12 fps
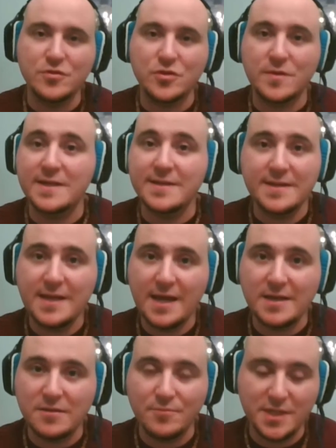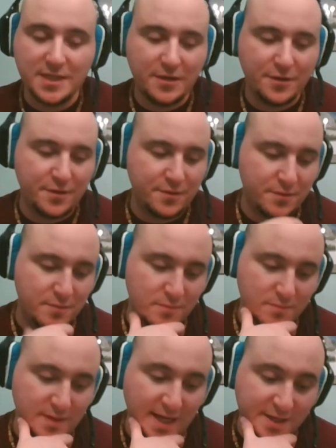transcend the material
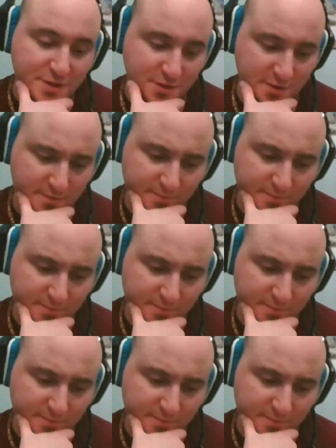nature.